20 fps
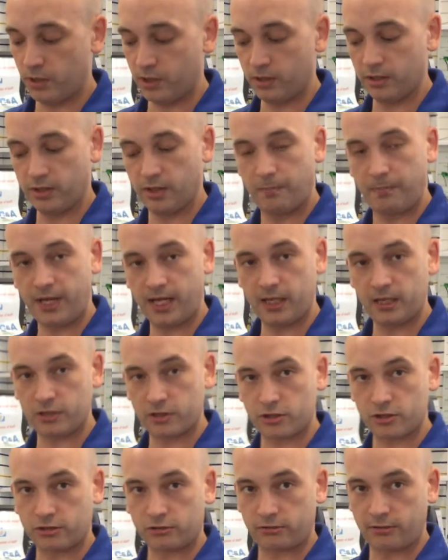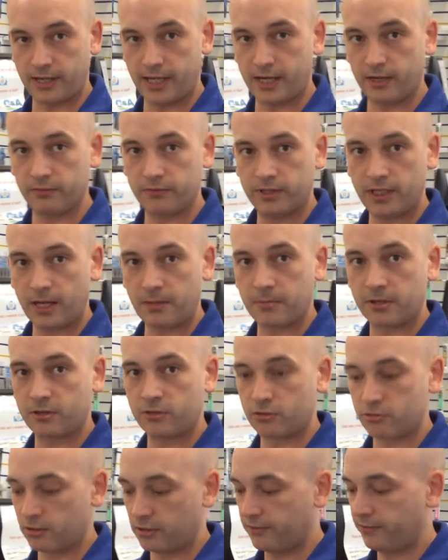what the pitch, crown, depth
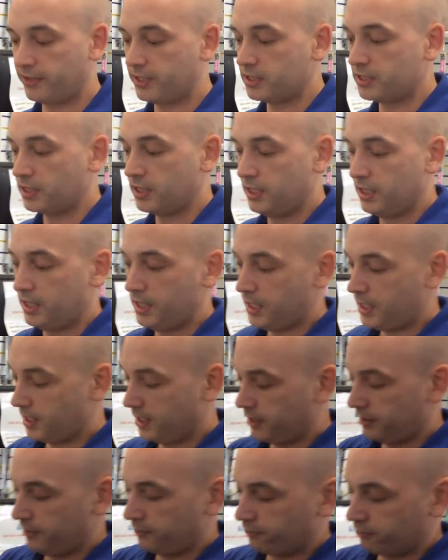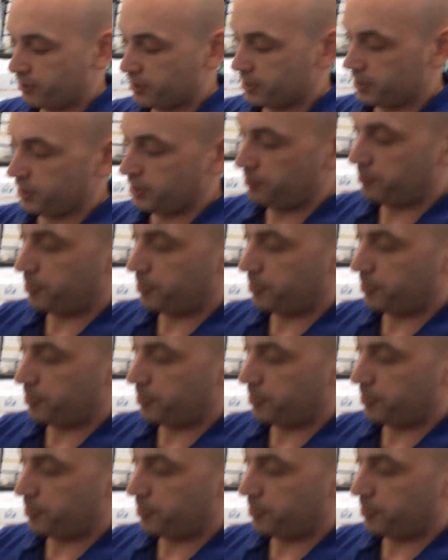and trough is, at the front of